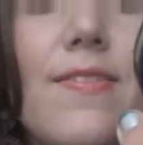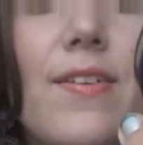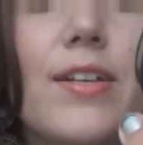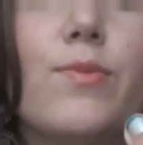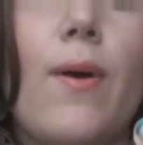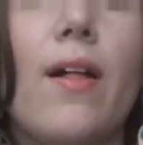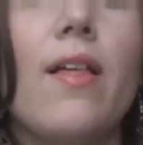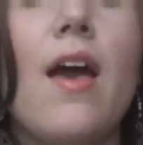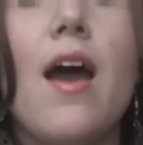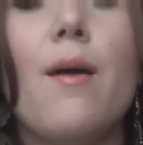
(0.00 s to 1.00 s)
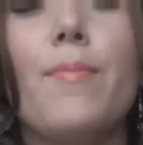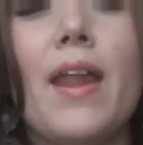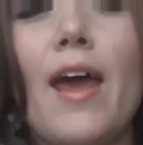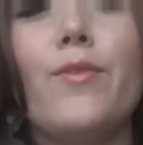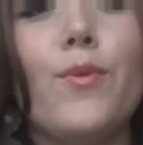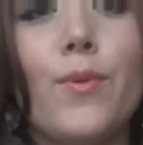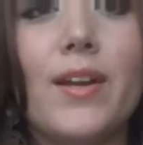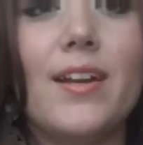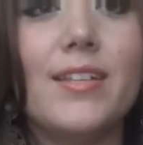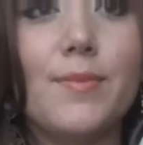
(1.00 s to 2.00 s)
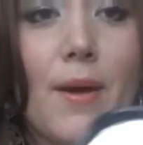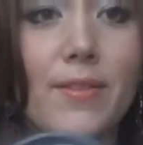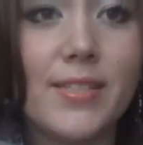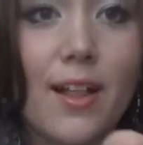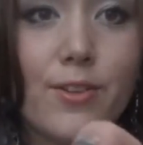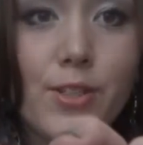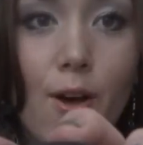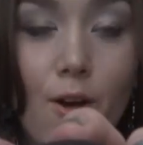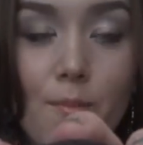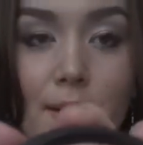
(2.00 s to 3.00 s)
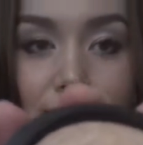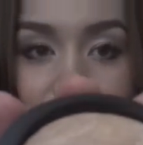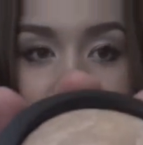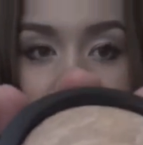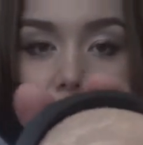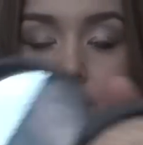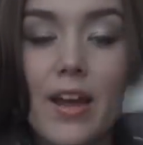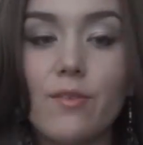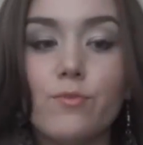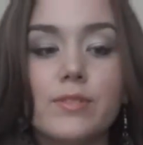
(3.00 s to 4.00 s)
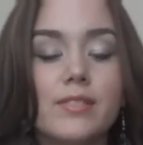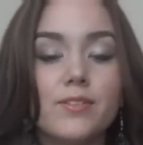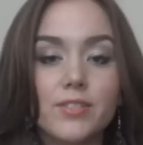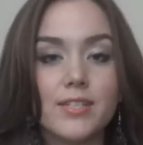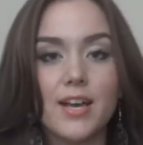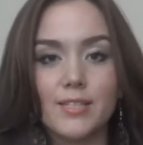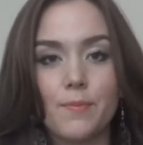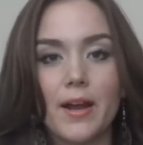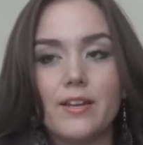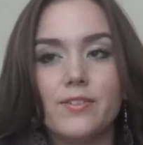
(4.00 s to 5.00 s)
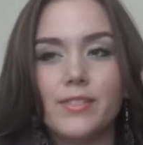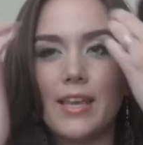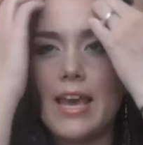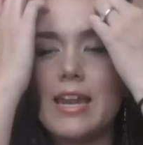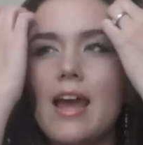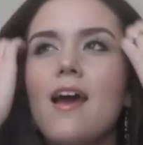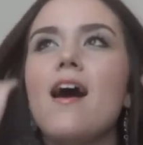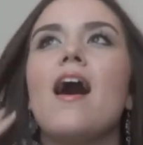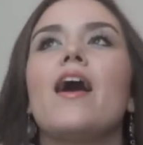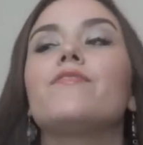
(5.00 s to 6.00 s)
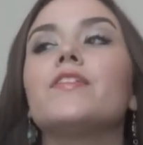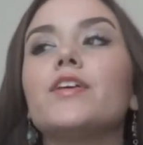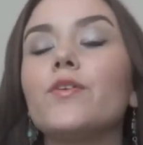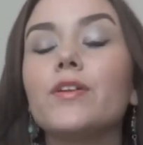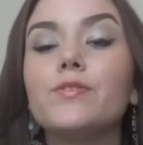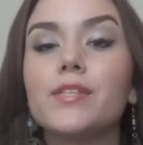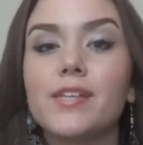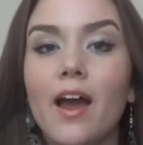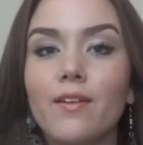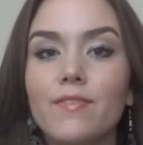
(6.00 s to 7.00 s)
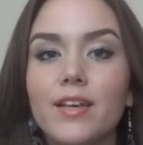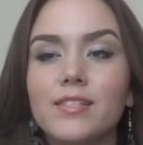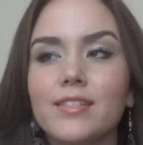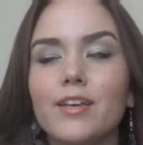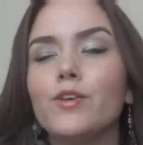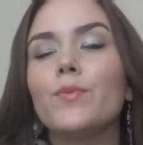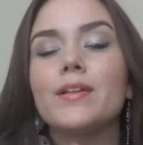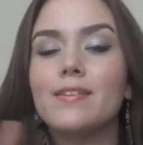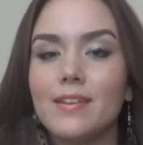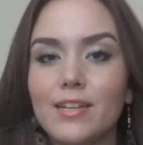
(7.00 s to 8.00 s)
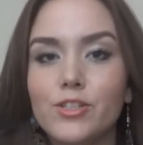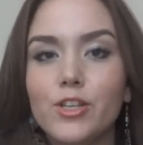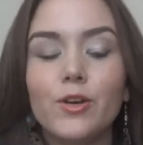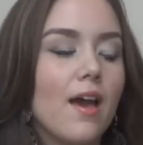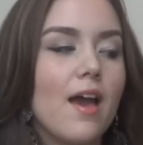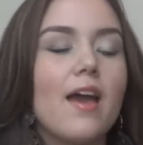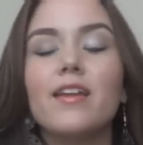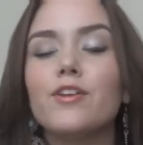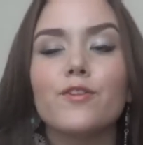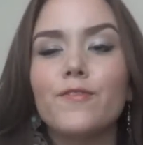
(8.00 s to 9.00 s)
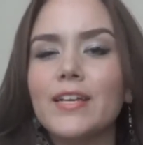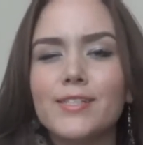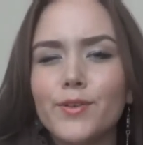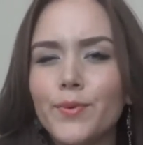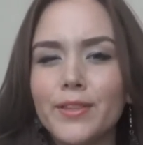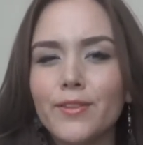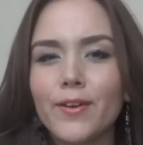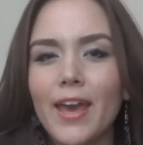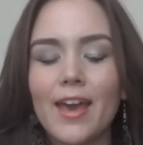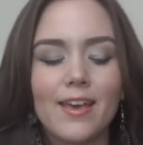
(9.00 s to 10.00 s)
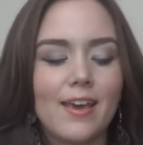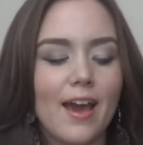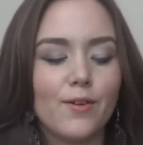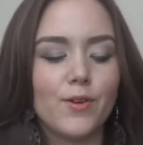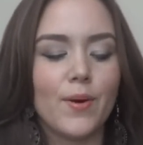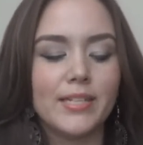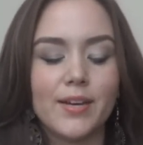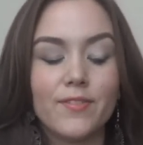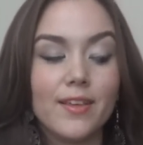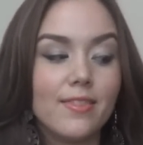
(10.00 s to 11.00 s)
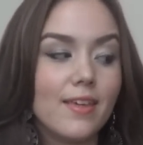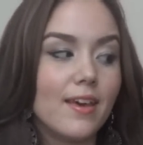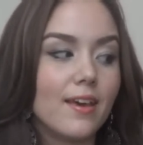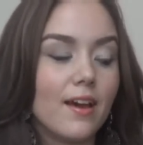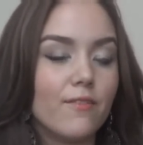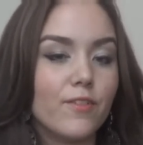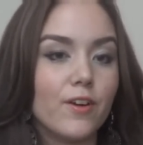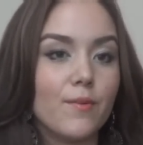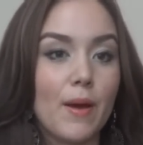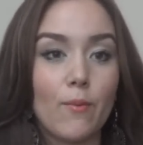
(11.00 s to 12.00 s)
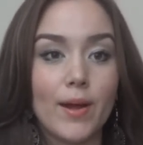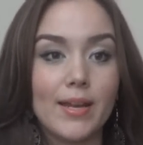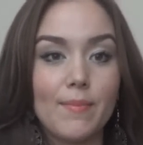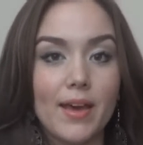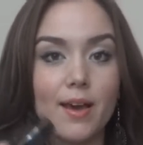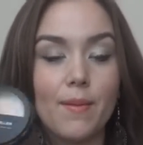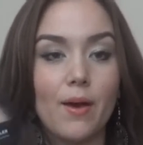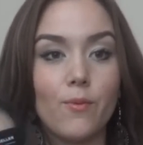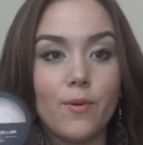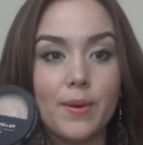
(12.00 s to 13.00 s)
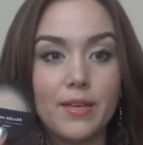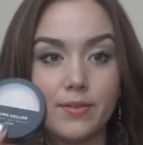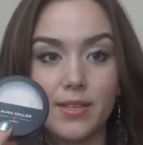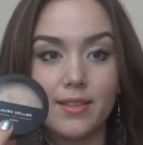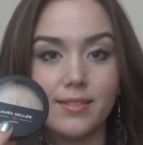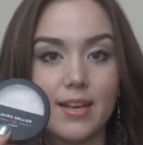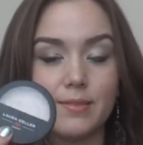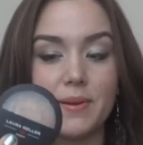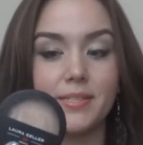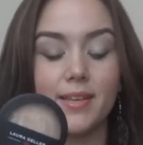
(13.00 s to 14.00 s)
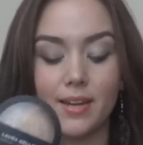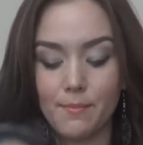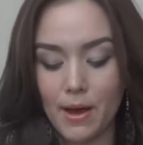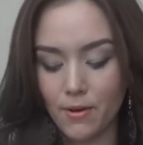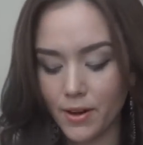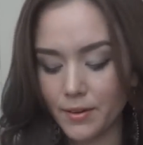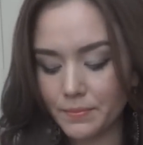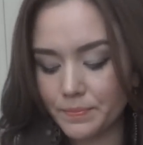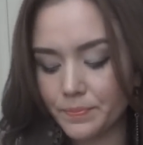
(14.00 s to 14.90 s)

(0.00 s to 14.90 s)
in there as well. But I don't know what it is about these colors all mixed together. It seriously does brighten your skin. I feel like you could use a ton of this. Like you wouldn't need to and your face still wouldn't look cakey. I don't know. I definitely think for my wedding makeup, I will be using this as my setting powder.